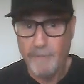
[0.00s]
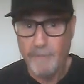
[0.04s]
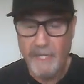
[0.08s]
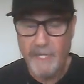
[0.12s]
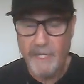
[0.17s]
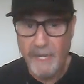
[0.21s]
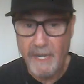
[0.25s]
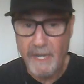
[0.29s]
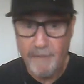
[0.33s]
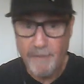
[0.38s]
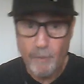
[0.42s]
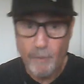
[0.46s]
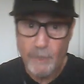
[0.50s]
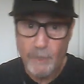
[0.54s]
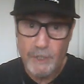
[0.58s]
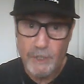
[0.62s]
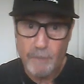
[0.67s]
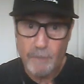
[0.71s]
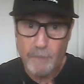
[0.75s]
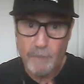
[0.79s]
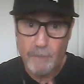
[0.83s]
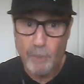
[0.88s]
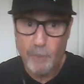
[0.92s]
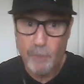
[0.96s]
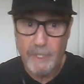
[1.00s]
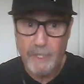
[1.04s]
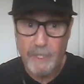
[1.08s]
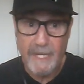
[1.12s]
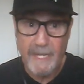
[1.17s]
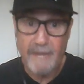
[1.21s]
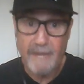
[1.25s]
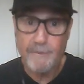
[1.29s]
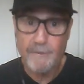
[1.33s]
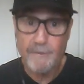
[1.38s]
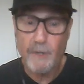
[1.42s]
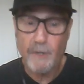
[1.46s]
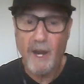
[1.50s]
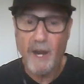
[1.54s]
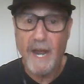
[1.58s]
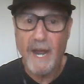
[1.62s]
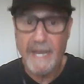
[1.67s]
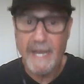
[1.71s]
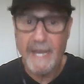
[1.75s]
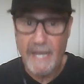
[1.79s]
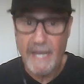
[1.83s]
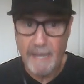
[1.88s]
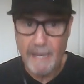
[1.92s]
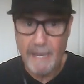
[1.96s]
Be careful what you put after I
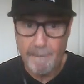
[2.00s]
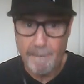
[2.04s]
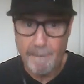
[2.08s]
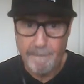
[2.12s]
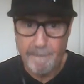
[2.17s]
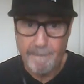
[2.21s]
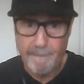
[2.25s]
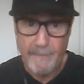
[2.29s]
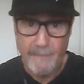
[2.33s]
am.